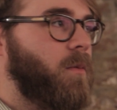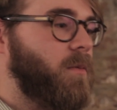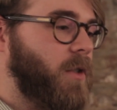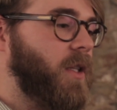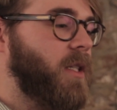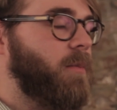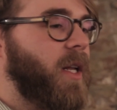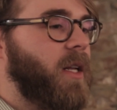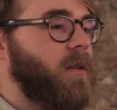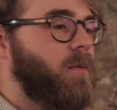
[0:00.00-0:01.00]
to this
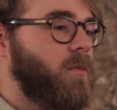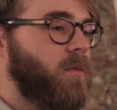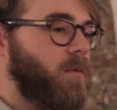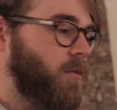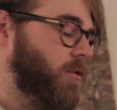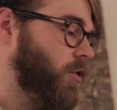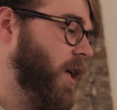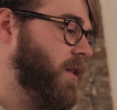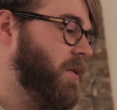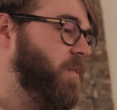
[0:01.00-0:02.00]
minute
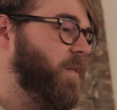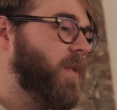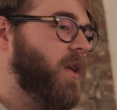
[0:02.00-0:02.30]
dress.